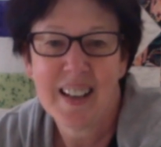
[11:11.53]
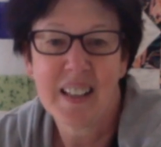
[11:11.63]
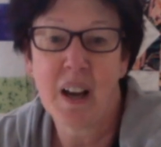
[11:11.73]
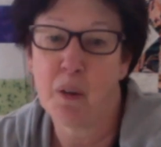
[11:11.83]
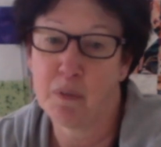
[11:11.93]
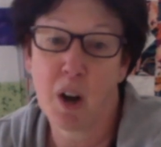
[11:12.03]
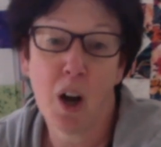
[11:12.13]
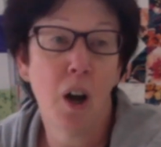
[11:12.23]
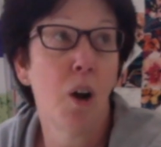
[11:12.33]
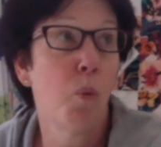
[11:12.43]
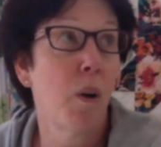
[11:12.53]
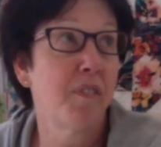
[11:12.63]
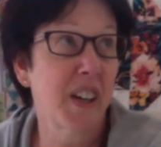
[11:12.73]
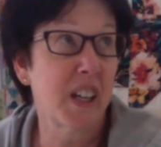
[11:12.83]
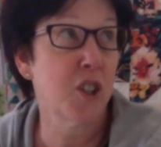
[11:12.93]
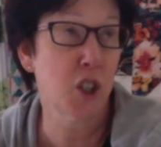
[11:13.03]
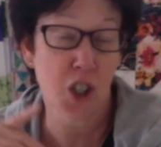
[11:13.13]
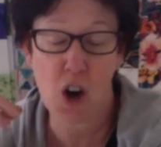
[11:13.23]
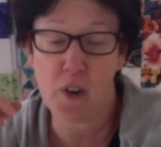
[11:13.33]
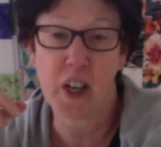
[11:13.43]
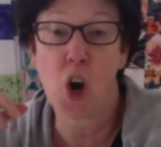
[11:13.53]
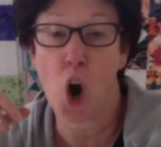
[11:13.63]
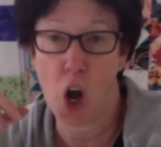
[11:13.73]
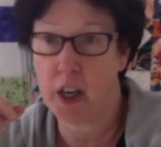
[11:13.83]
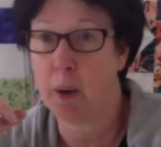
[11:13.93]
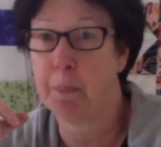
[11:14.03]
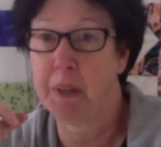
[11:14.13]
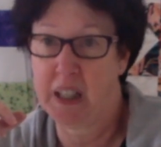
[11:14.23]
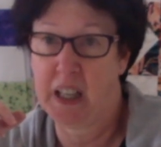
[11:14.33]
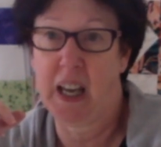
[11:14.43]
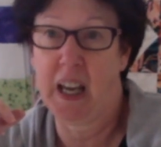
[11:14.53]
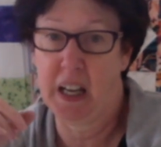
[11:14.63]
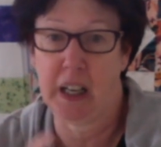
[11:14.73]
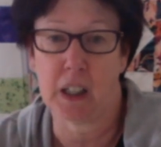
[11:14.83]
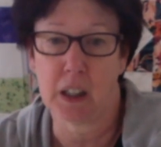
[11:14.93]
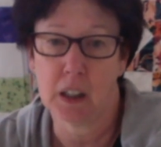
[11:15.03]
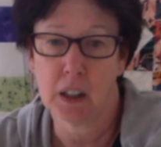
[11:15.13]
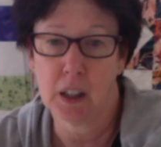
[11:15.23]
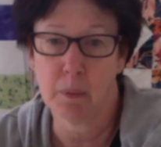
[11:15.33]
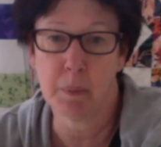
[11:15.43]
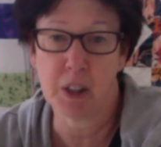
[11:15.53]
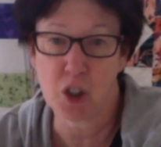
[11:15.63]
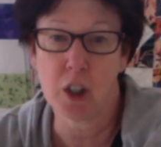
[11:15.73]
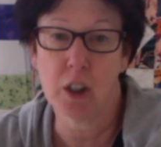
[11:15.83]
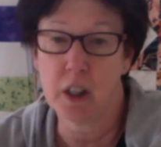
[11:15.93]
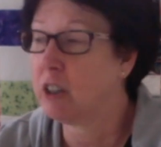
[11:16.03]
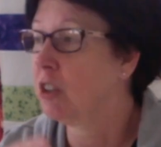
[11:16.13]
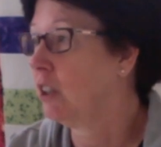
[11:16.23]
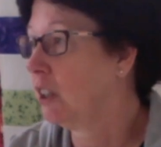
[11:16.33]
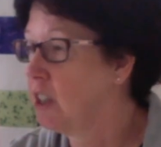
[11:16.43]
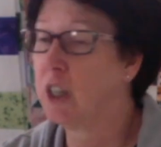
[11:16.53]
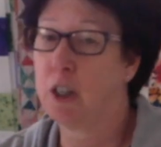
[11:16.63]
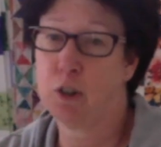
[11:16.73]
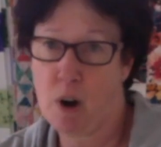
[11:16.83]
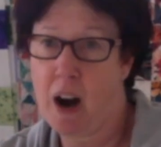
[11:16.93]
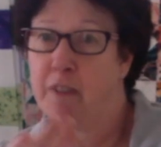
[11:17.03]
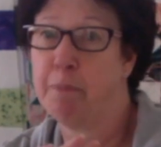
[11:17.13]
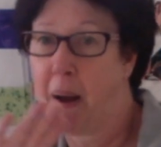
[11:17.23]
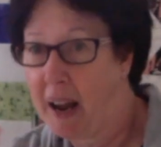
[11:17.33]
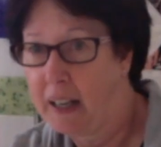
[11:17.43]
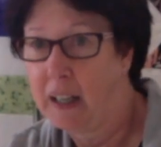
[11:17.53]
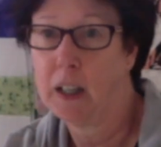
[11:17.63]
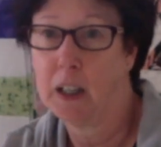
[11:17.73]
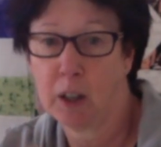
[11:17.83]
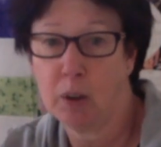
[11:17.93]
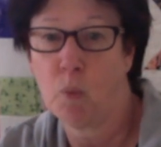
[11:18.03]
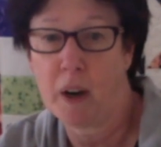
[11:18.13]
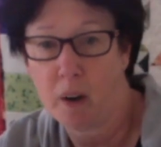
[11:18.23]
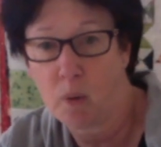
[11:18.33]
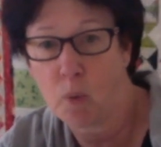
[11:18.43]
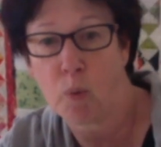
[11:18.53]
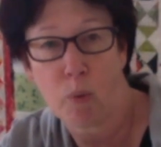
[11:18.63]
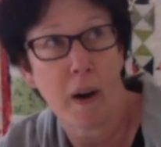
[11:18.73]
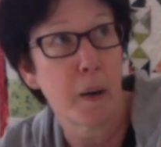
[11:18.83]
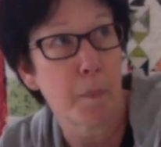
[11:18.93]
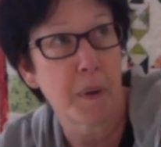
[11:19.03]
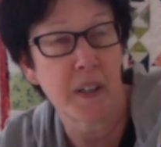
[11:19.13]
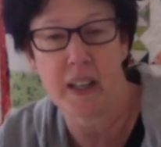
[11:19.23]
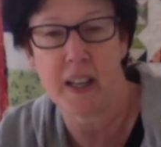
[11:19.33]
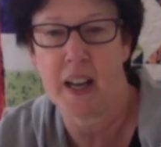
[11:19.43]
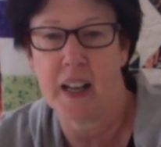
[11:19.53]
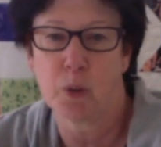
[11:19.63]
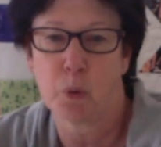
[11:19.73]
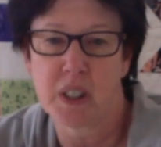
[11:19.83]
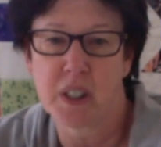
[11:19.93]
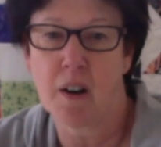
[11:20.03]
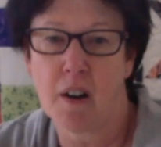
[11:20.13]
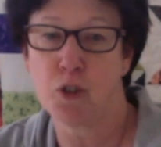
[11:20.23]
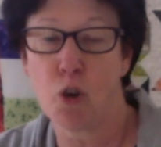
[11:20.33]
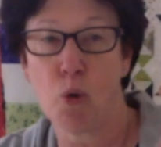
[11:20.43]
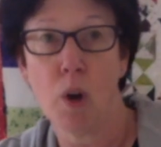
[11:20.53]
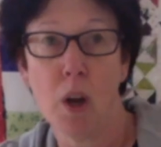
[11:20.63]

Yeah, well, Vicky, she's already gone up into the attic. I mean, she literally did a drive-by and went right up into the attic with stuff. So